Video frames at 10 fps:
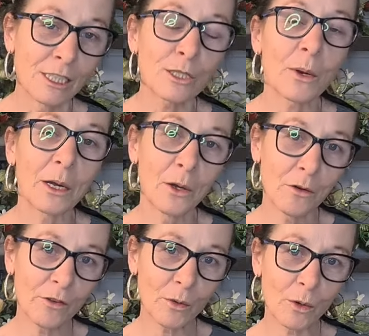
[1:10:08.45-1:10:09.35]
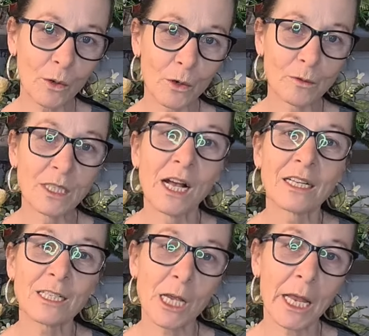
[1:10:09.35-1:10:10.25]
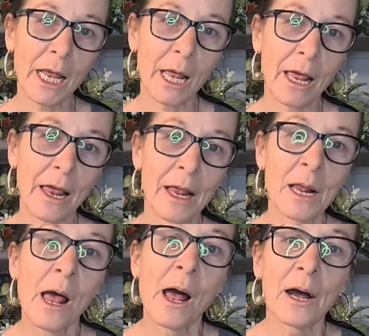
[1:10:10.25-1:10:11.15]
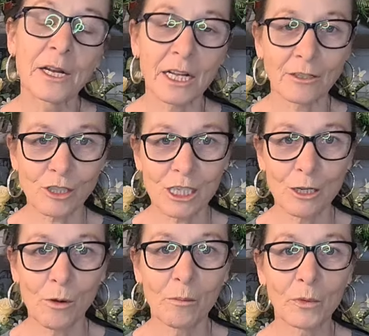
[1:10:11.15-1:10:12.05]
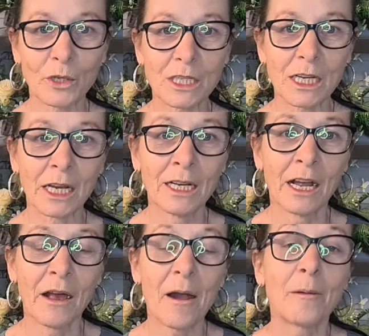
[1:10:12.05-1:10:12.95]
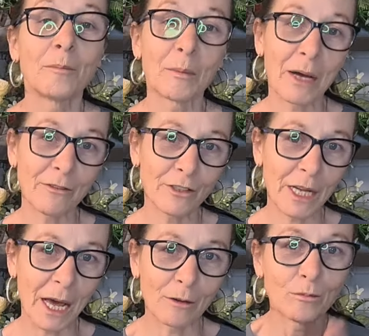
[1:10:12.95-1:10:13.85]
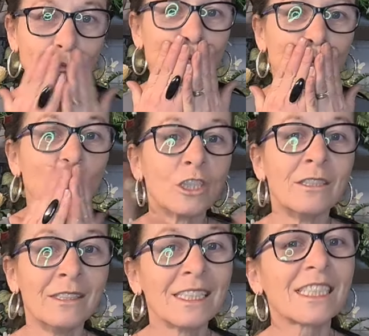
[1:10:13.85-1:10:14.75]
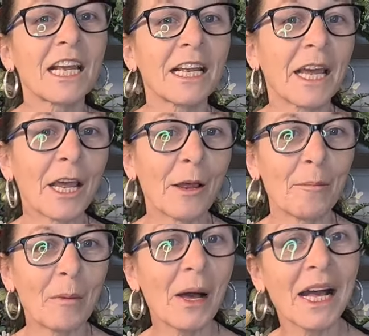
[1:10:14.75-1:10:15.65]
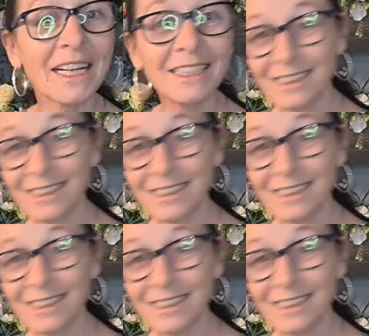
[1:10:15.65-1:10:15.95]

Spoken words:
So I love you all. Take care, and I'll see you on Monday. Bye-bye for now. Take care. Bye-bye.